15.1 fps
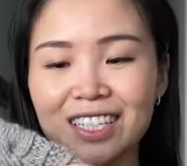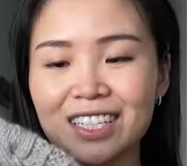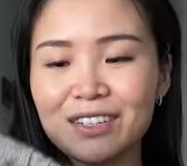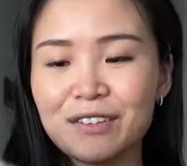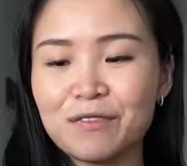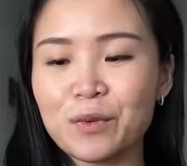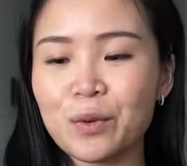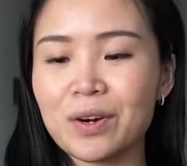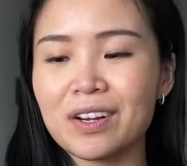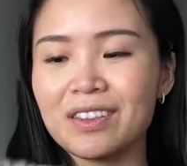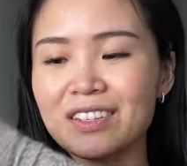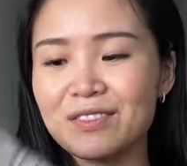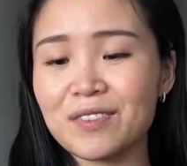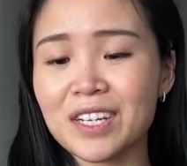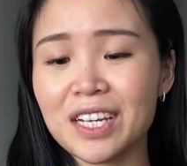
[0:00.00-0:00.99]
it for
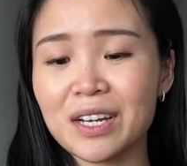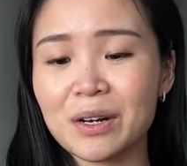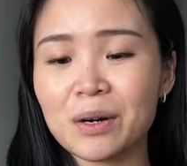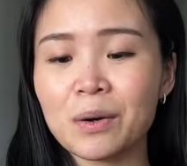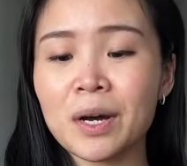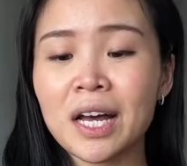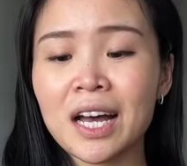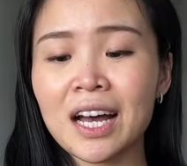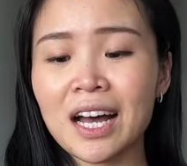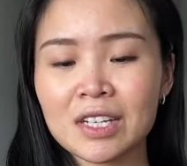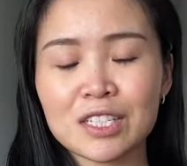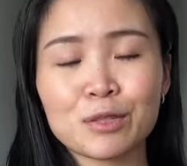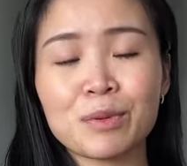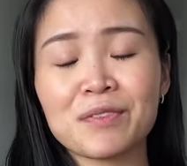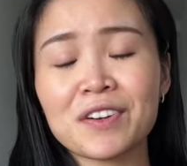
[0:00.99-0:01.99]
this video.
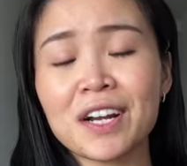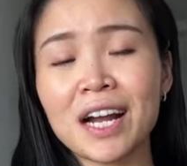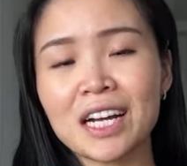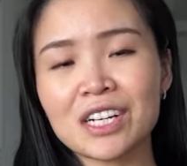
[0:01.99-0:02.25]
To be fair, I